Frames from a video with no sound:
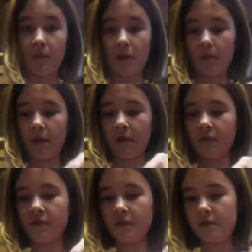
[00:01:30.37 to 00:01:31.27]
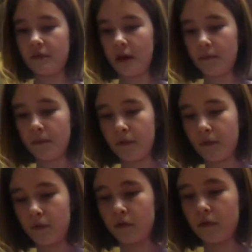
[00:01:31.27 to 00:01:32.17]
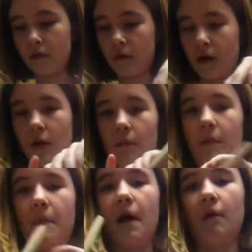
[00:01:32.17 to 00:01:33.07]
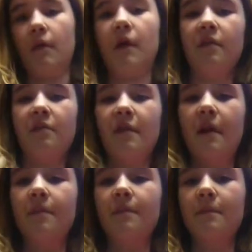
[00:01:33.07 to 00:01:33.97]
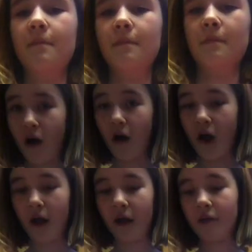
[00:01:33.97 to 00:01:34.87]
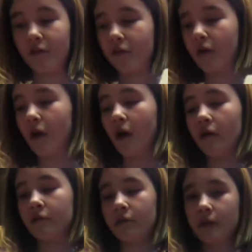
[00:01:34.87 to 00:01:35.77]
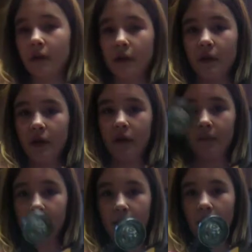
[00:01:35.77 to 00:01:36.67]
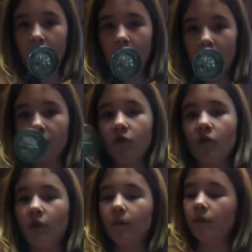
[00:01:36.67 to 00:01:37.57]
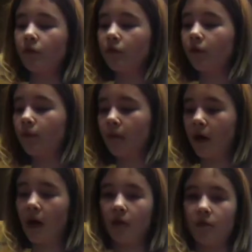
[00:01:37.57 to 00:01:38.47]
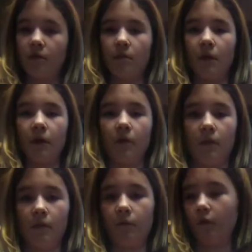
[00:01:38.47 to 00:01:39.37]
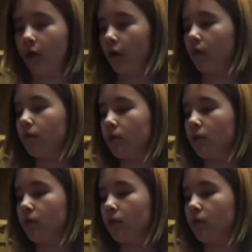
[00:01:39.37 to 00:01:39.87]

I'm going to mix these up, and I'll be back when it's done. Alrighty, so you're also going to need an ice cream scoop and some aluminum foil.